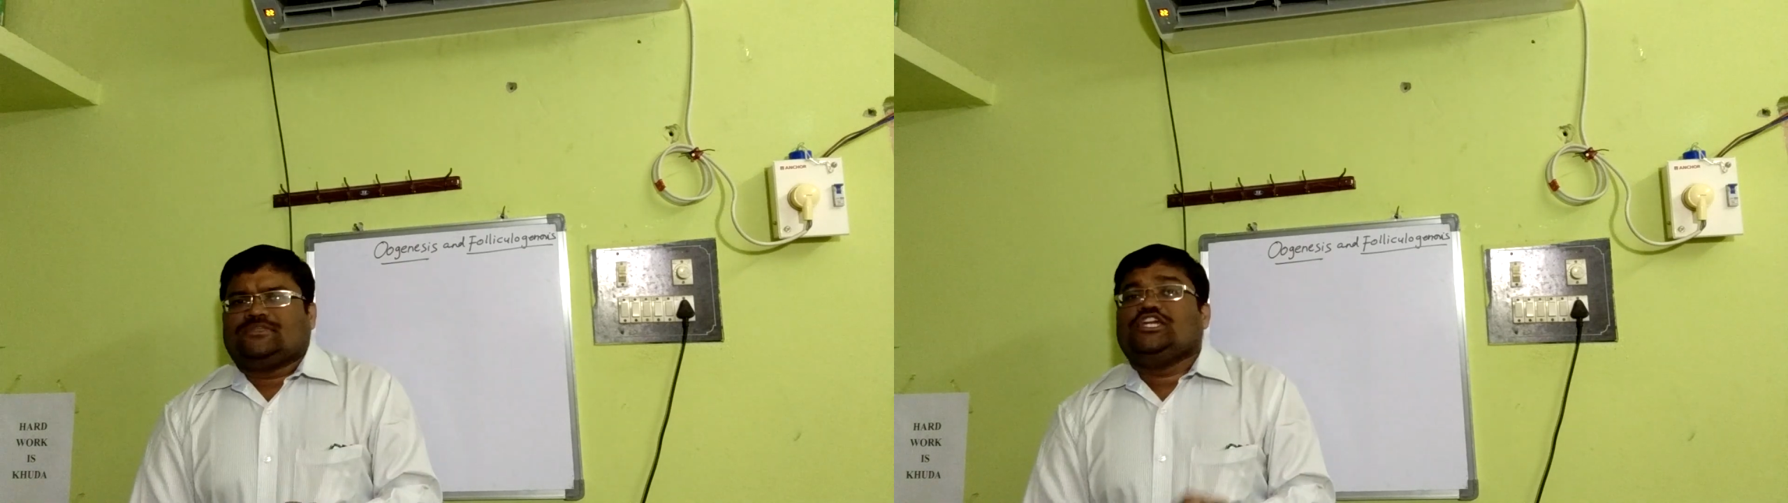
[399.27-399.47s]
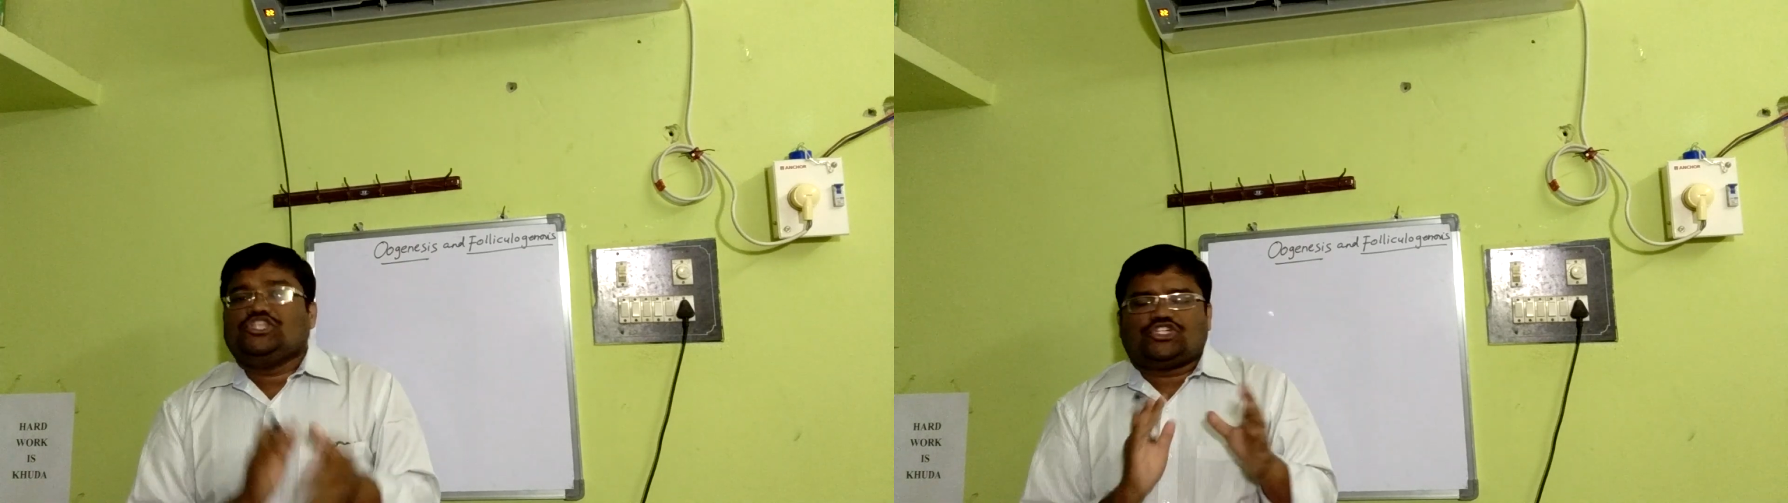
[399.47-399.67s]

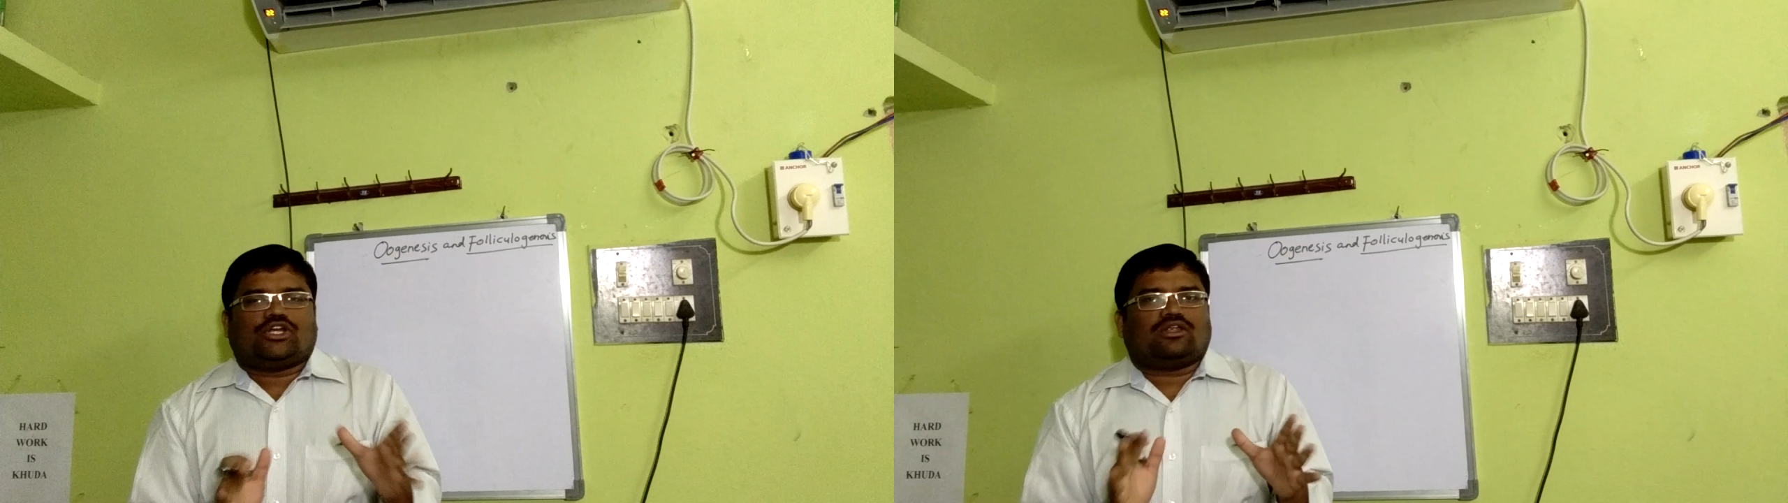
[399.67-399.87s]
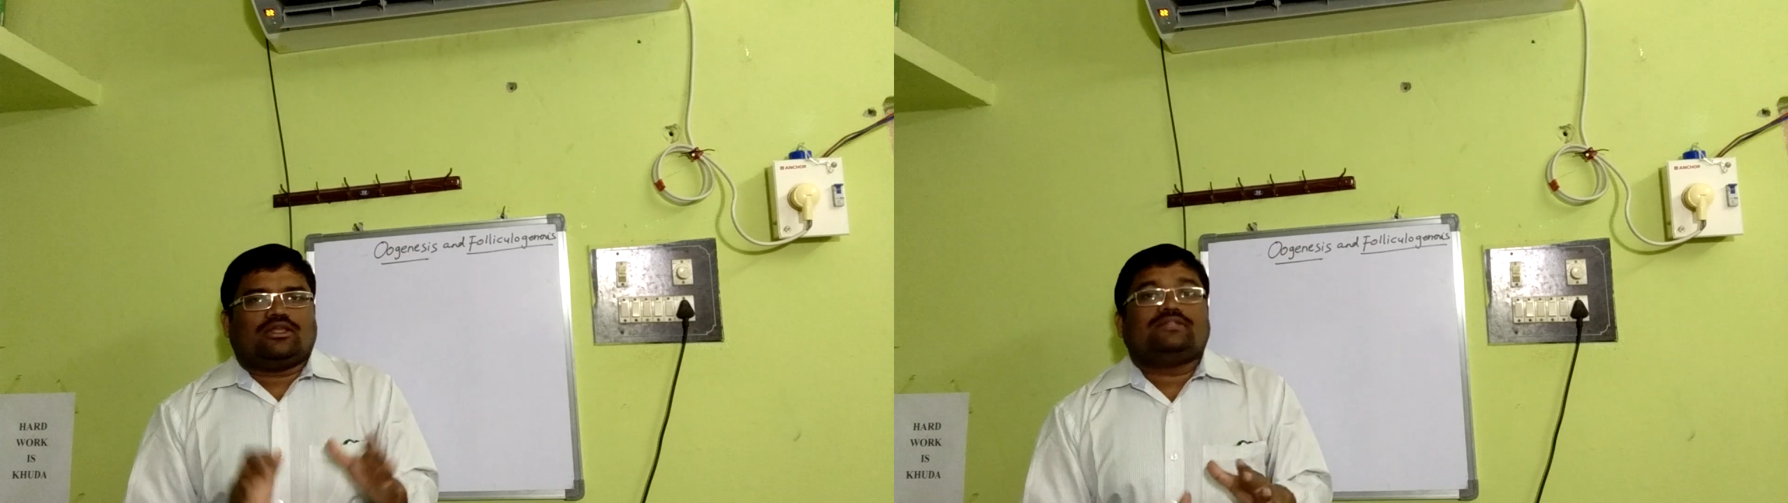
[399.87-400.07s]
In
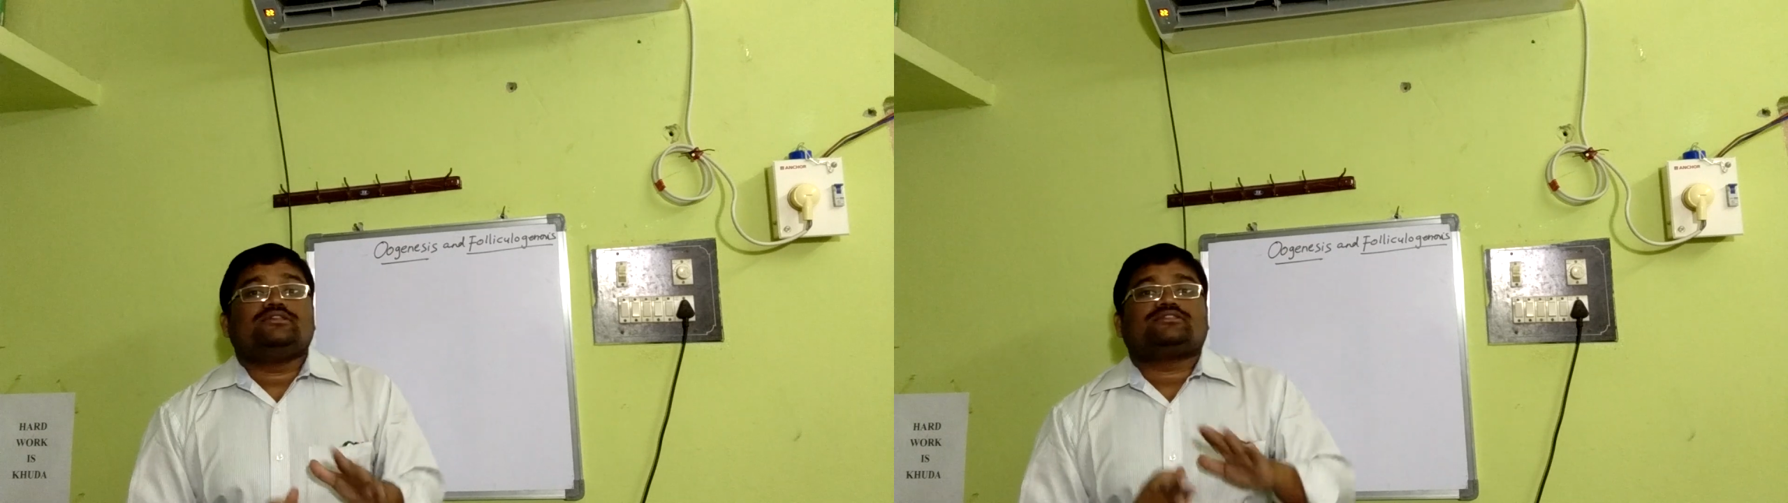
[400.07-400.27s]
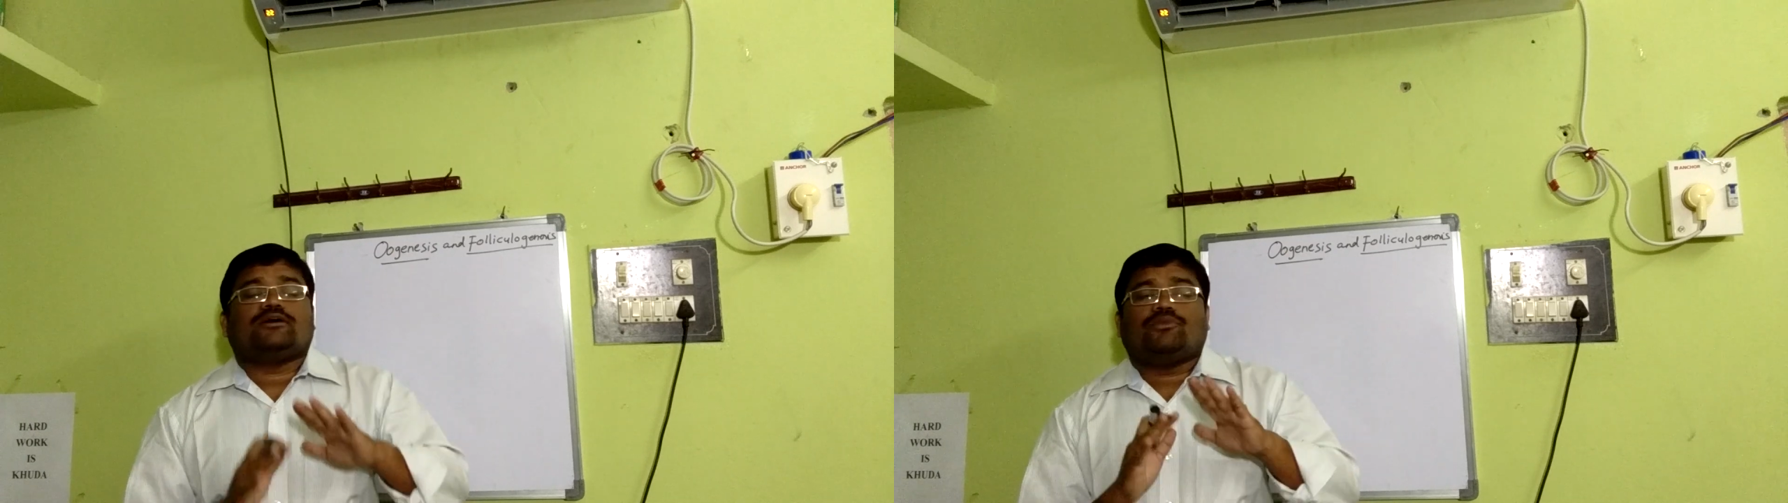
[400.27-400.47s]
general,
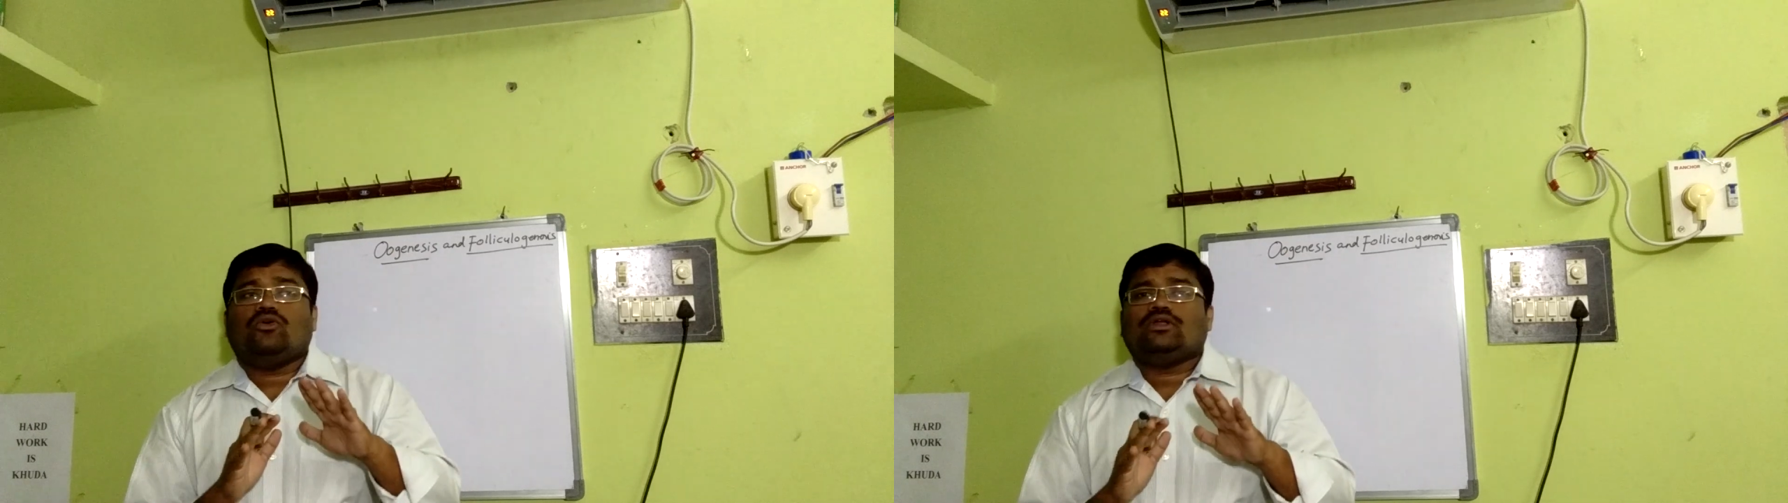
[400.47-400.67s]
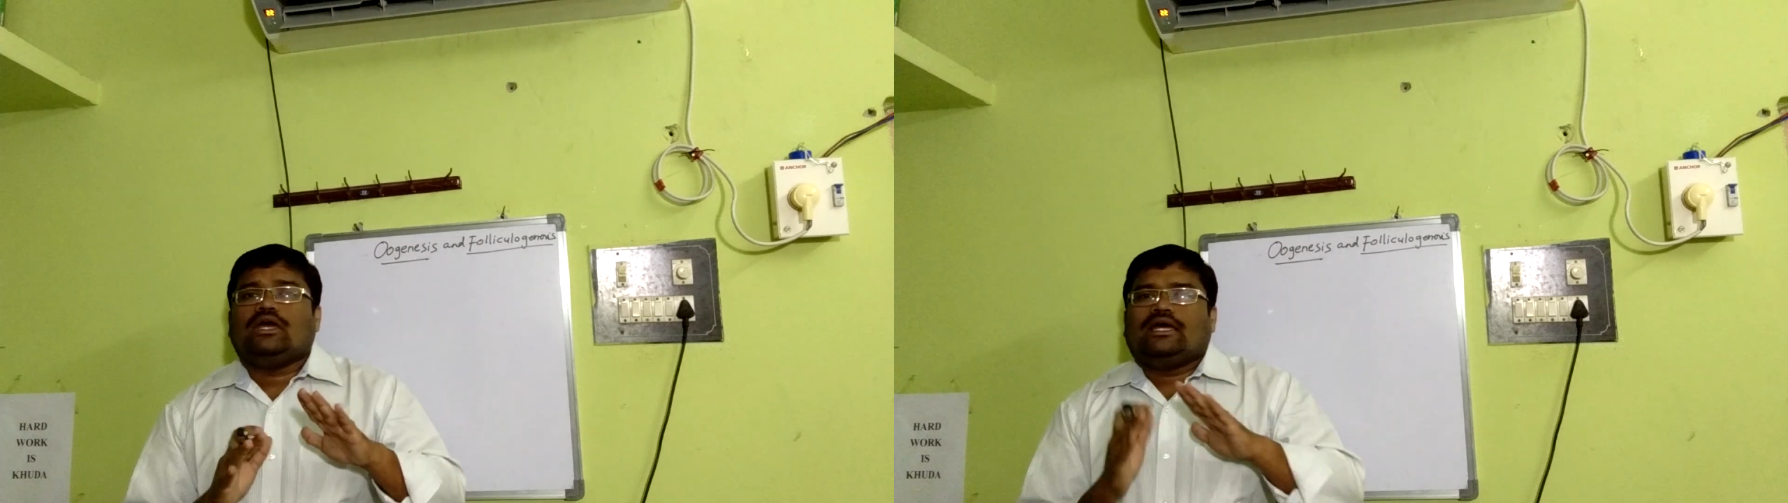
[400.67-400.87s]
this is
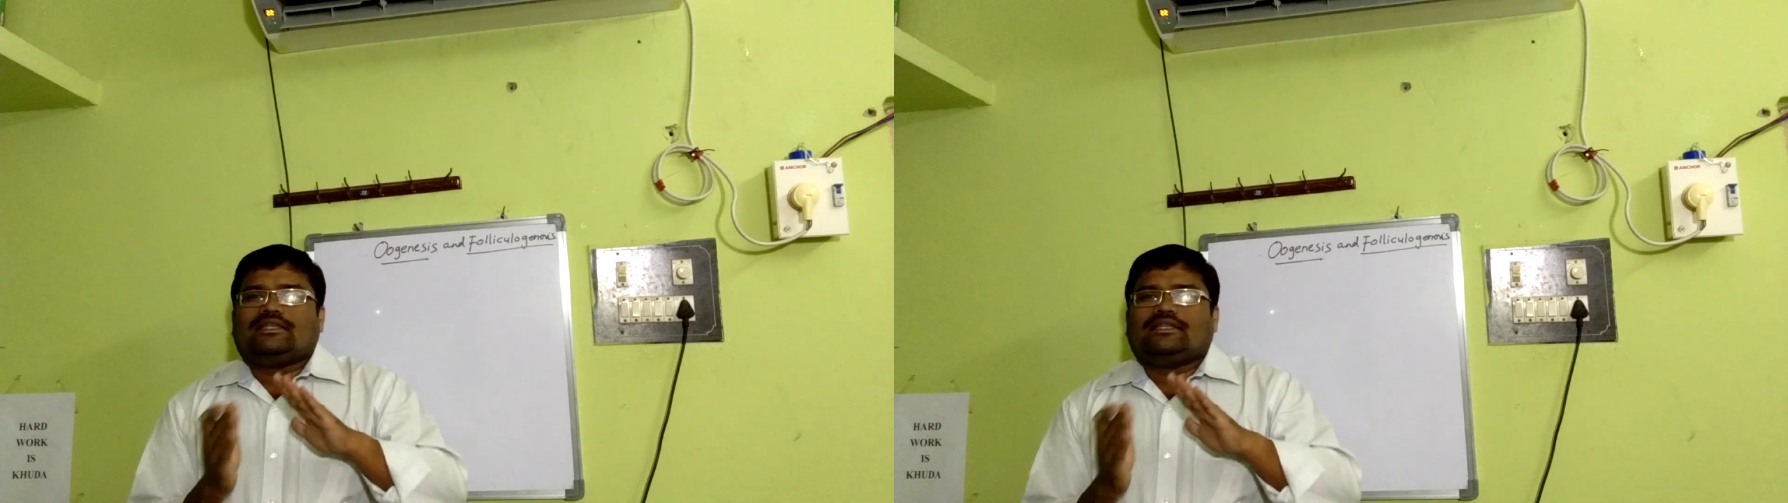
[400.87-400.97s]
about